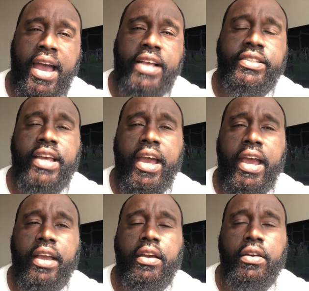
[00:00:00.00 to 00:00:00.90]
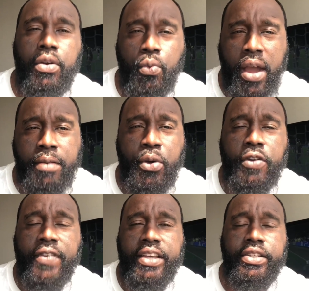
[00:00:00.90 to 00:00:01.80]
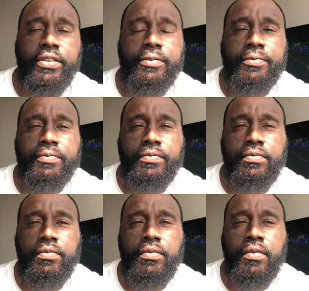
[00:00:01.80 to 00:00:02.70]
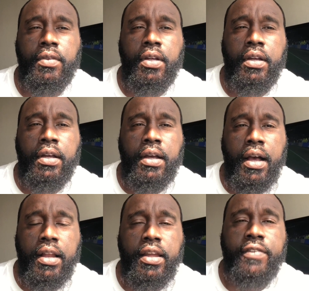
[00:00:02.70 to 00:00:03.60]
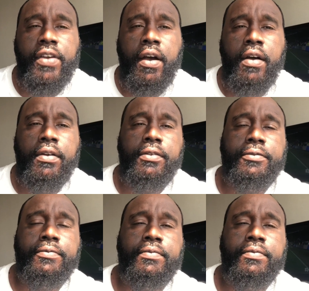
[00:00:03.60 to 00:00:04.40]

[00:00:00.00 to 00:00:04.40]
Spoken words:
Hashtag rack motivation. I love y'all.